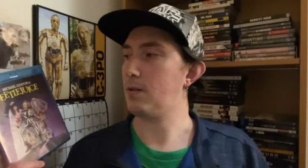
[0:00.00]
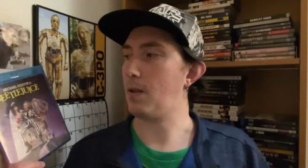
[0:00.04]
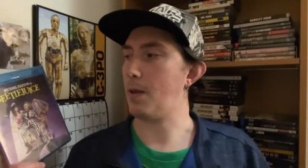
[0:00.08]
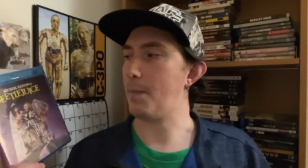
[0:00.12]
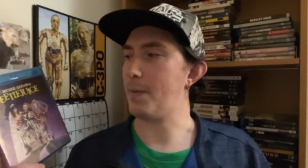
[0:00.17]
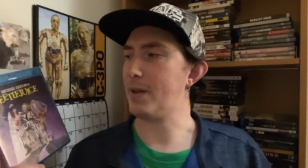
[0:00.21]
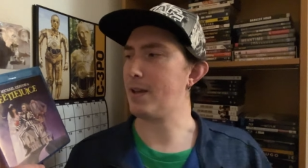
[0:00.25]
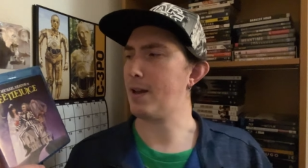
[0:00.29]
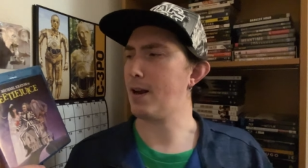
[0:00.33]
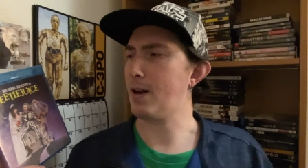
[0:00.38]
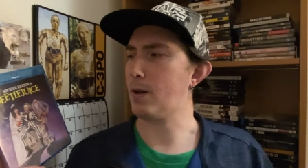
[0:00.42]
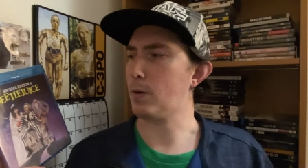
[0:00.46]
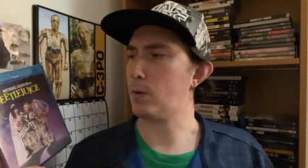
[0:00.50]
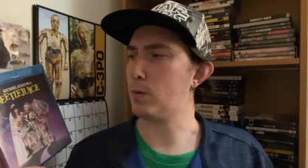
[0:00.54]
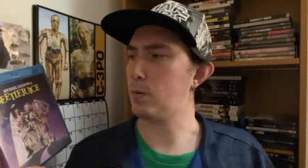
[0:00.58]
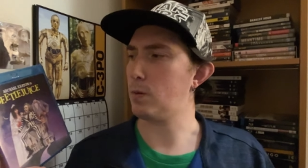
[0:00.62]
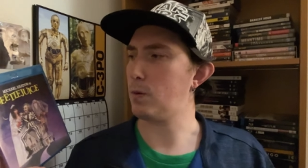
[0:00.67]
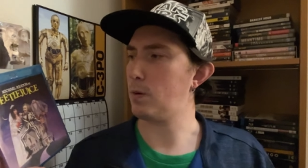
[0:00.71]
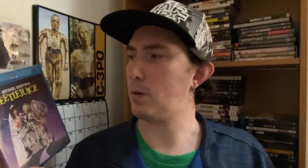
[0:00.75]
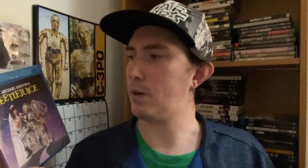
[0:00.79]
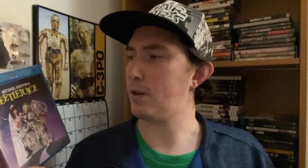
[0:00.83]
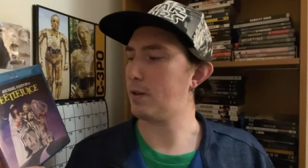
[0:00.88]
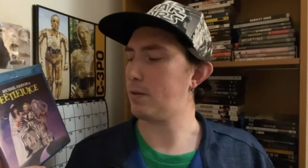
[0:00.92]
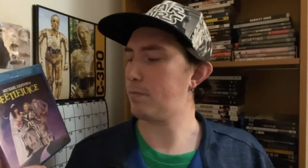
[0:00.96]
that'd be kind of
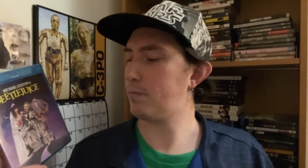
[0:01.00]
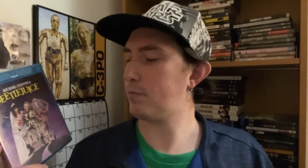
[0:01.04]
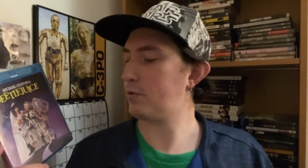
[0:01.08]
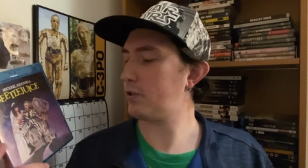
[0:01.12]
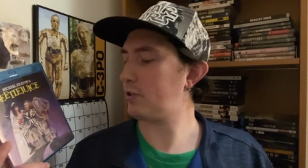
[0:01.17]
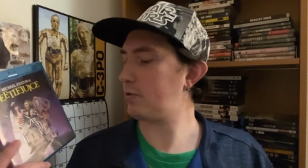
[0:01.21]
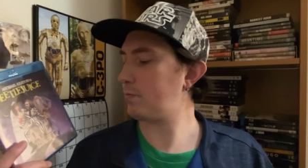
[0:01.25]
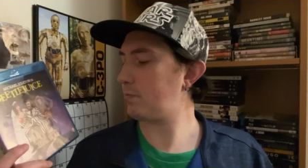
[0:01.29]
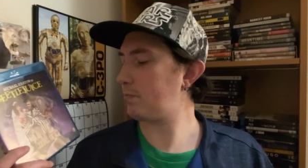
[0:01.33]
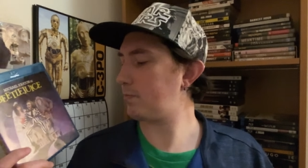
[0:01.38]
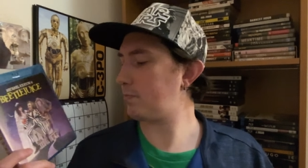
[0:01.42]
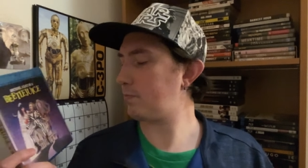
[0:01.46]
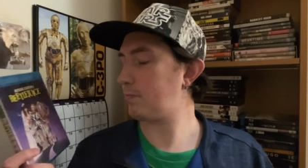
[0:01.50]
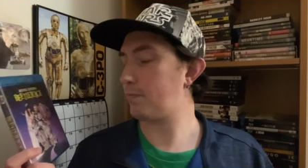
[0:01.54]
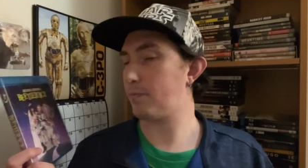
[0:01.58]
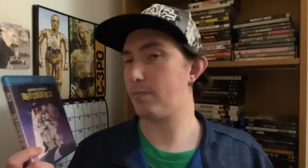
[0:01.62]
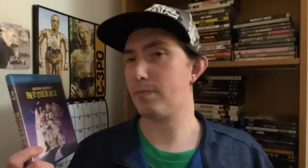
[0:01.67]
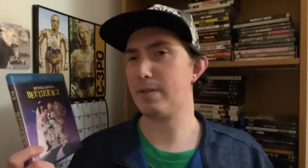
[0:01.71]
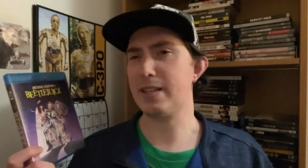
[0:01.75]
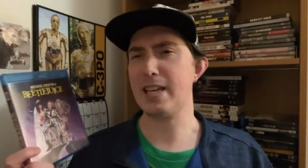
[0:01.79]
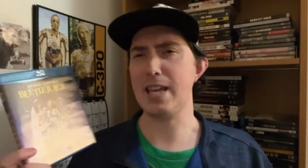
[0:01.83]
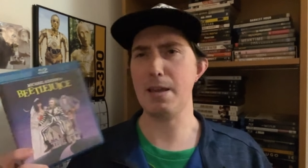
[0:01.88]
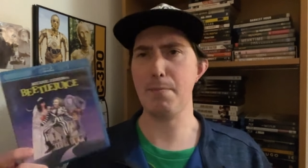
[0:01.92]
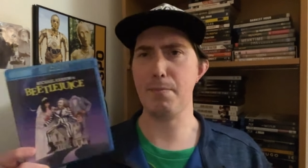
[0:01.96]
cool to
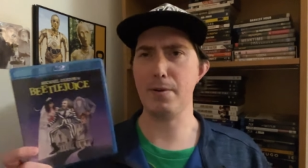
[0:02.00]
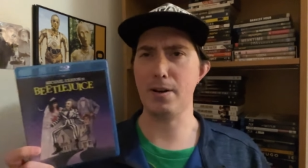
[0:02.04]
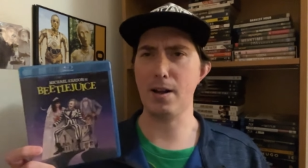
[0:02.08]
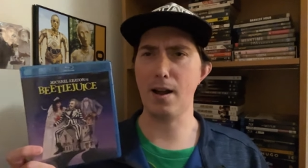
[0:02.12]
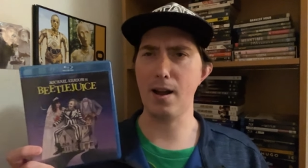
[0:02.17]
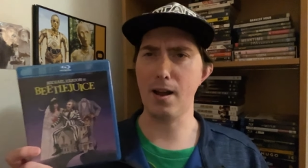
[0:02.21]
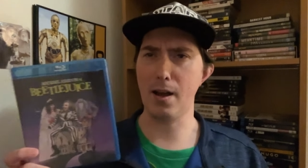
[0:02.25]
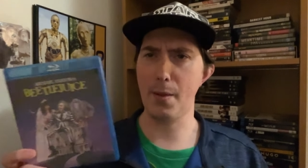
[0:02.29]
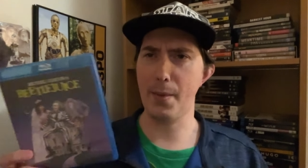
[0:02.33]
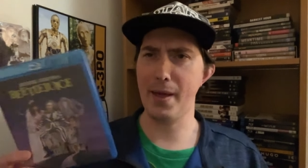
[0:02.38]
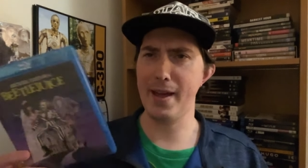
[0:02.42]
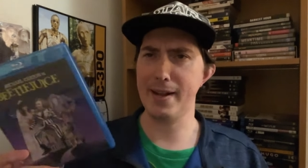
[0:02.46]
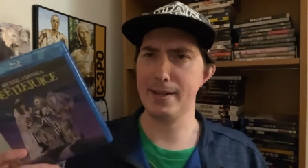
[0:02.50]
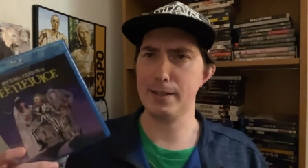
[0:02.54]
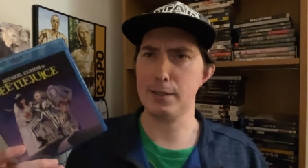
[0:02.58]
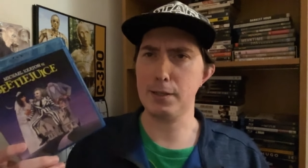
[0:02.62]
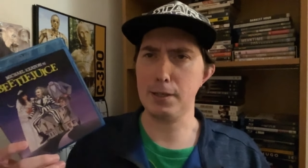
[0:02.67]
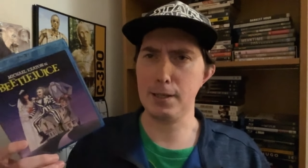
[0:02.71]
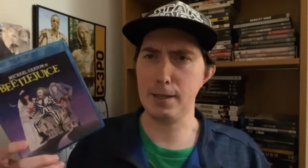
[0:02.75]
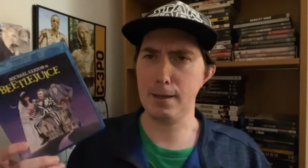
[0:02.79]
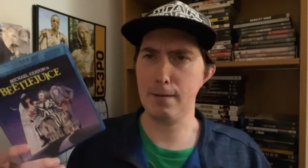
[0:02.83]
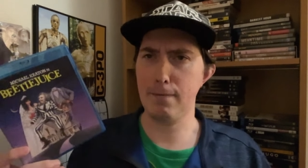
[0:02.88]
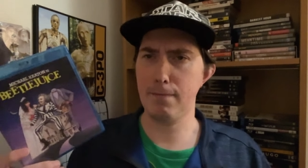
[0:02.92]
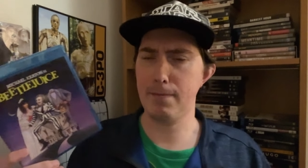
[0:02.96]
keep an eye on that and
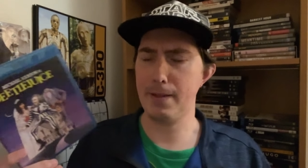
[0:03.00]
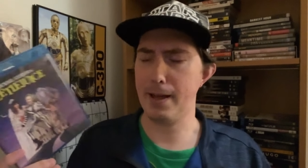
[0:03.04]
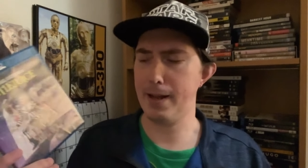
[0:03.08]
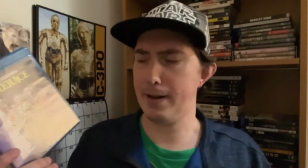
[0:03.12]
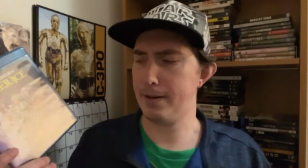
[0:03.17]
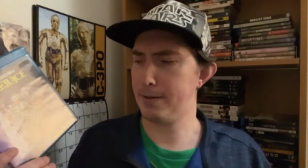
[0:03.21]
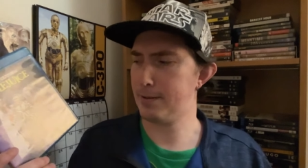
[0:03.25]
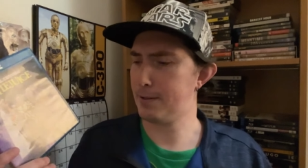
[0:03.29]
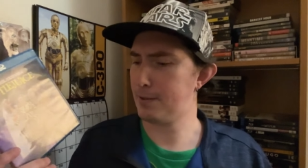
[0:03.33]
see if that